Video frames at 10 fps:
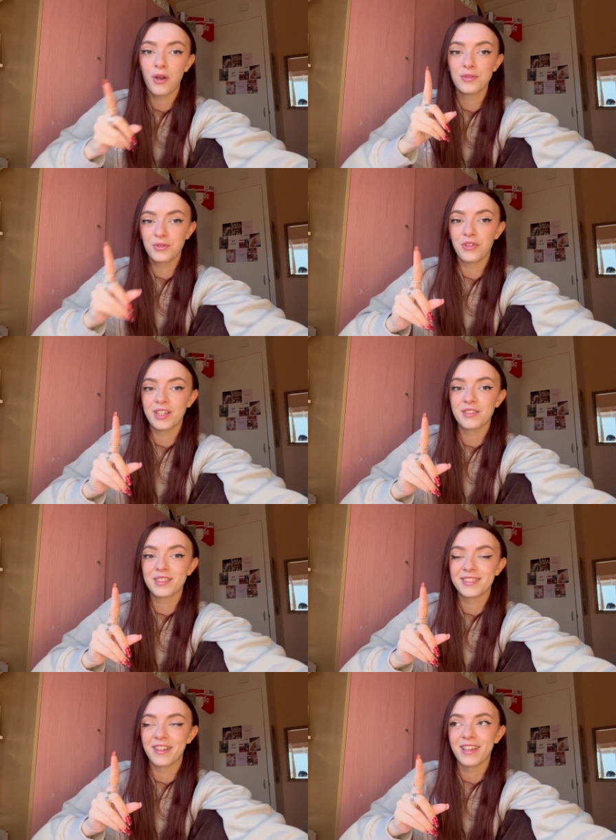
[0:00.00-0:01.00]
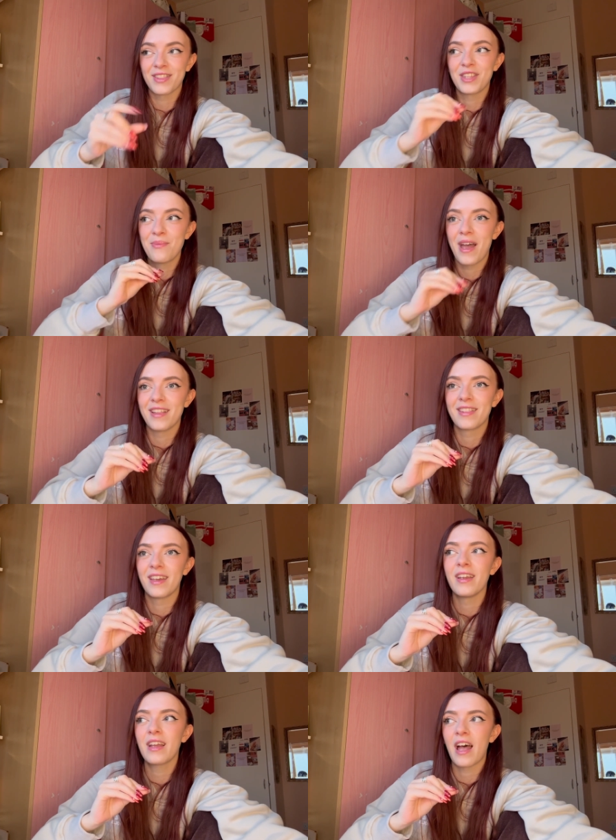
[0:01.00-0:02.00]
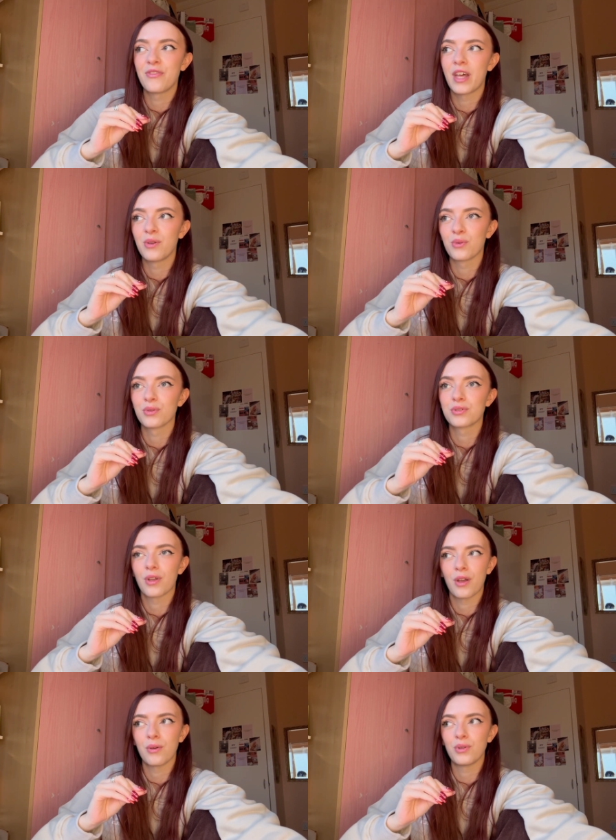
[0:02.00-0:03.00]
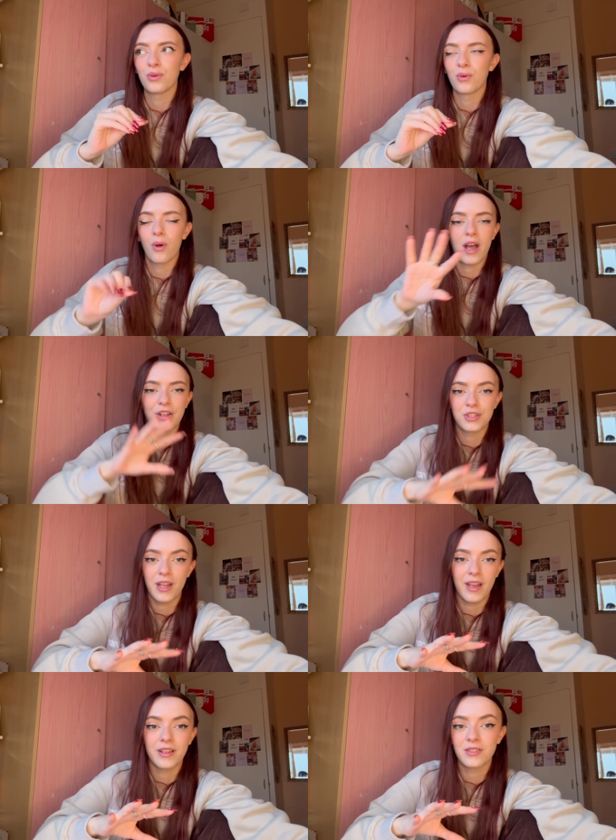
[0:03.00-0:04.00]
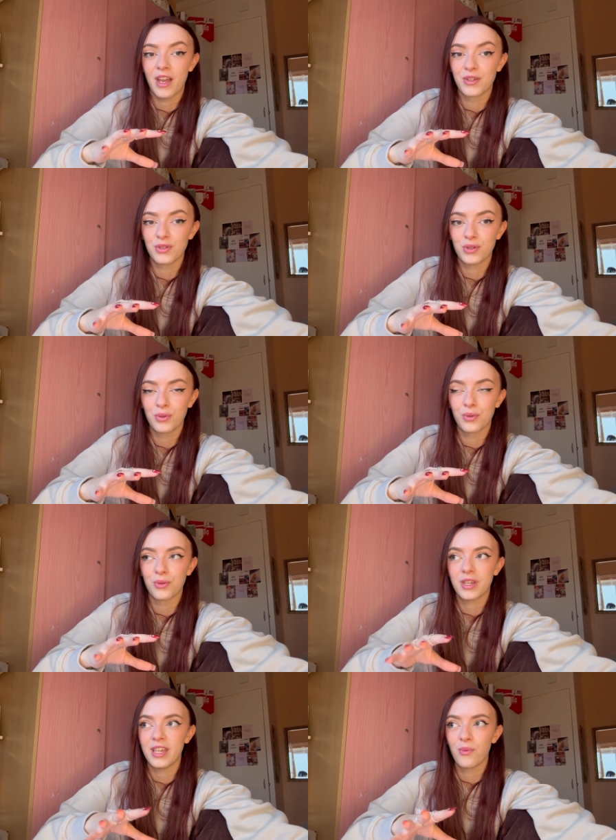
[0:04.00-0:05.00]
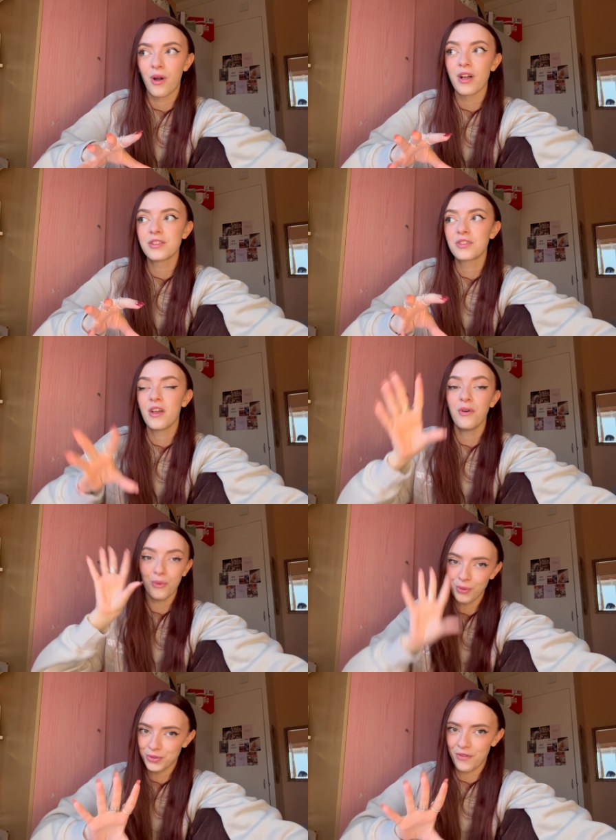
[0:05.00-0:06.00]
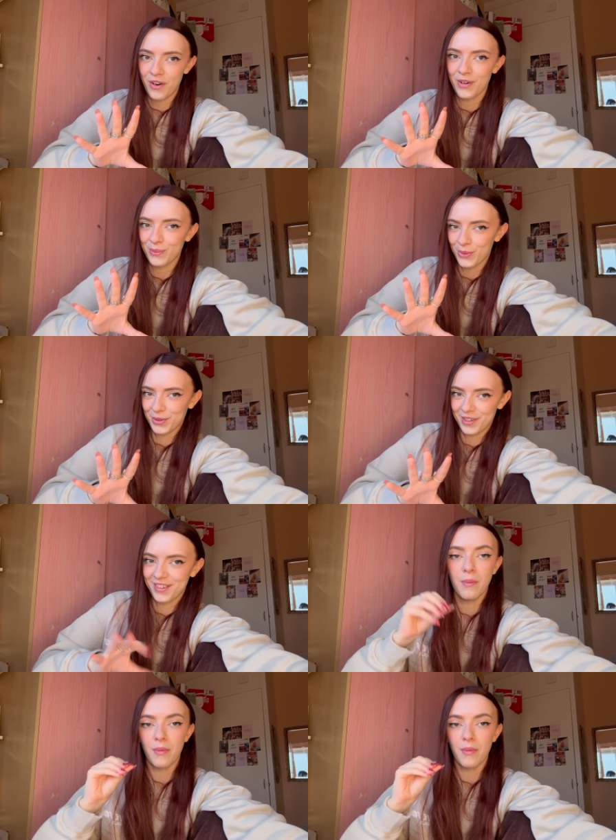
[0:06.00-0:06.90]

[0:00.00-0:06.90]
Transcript: Post Reels is like the main thing, and then also your hashtags and your keywords, also very important.